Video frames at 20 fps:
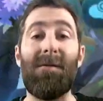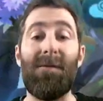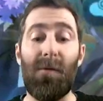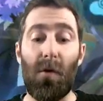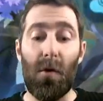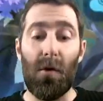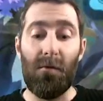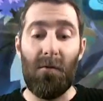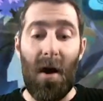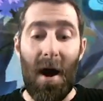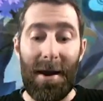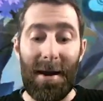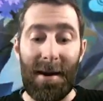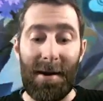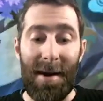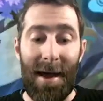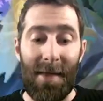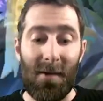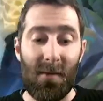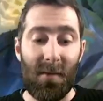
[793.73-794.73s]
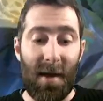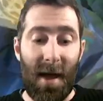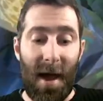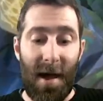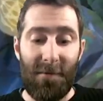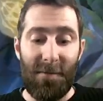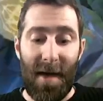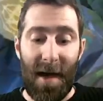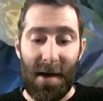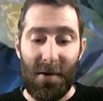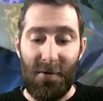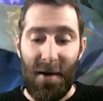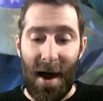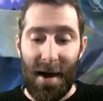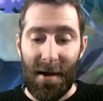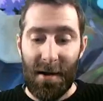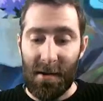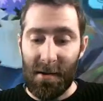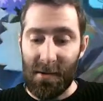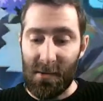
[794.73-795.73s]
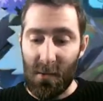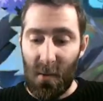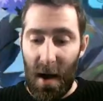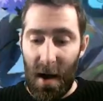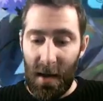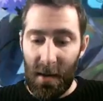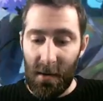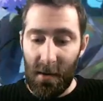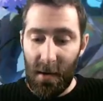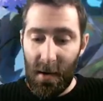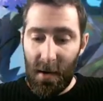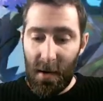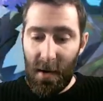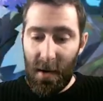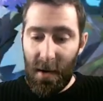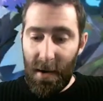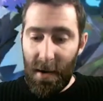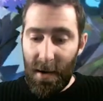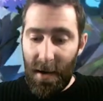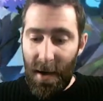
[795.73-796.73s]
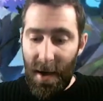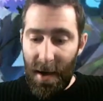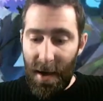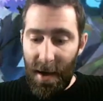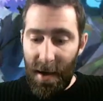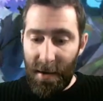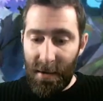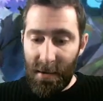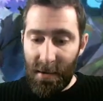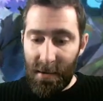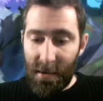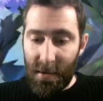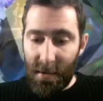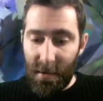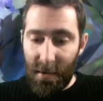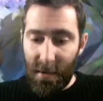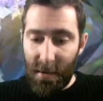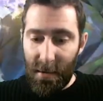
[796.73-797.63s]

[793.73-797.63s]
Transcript: 4 Rider now that we have that Kraken as well. And